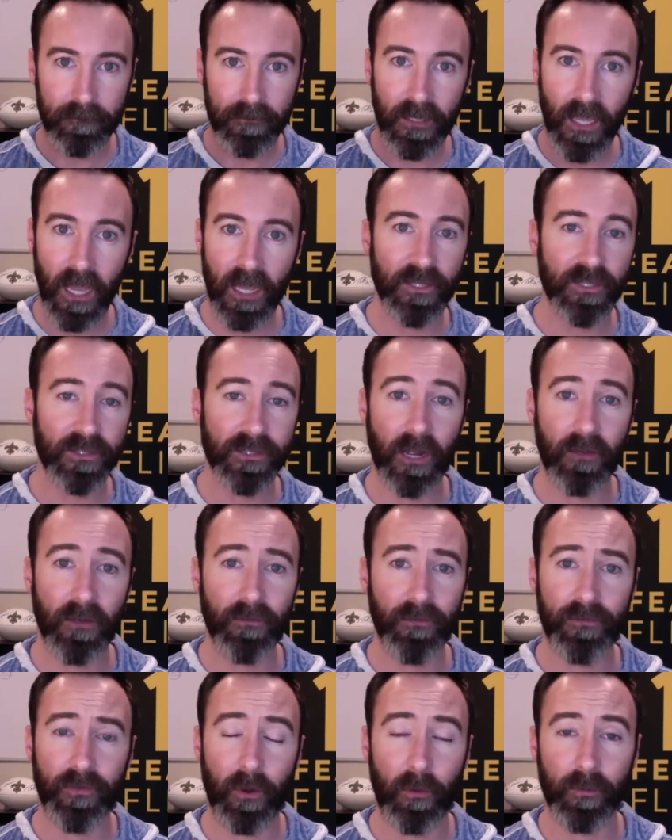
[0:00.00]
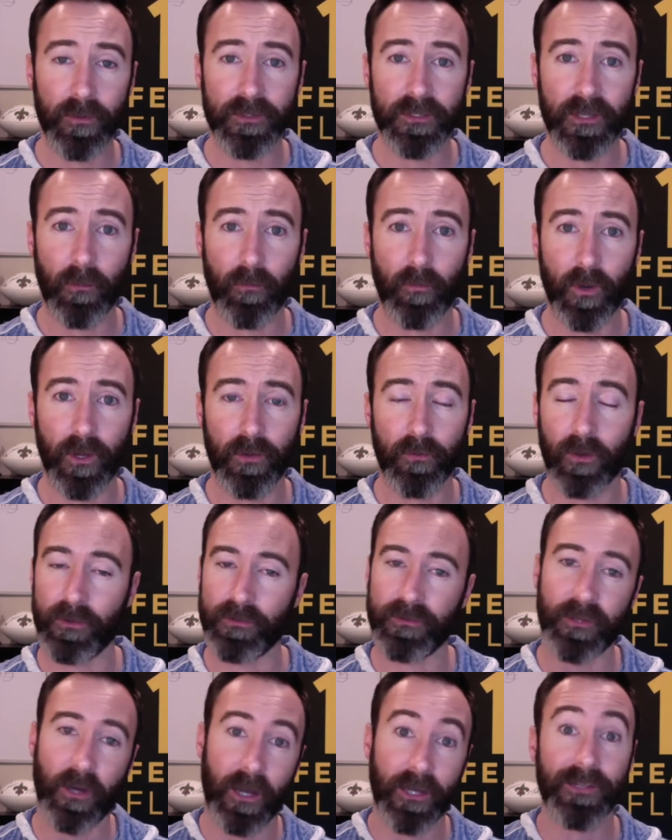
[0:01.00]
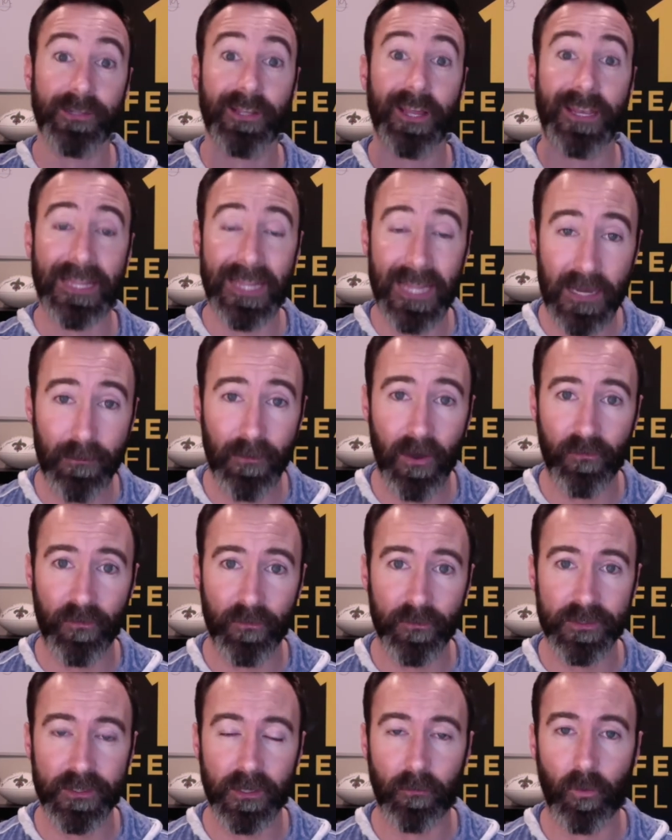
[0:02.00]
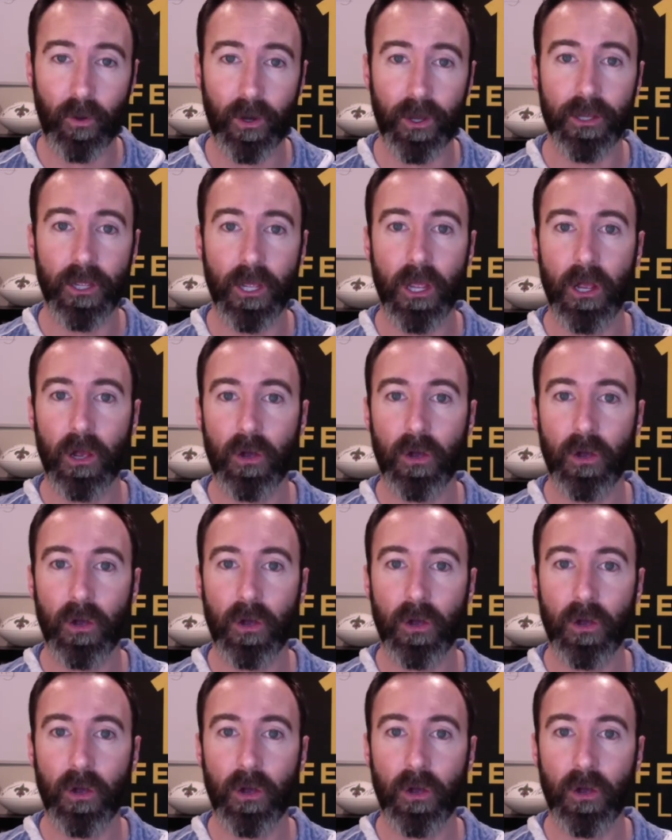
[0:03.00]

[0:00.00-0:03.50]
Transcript: I just got off the phone with someone, I just got an email from someone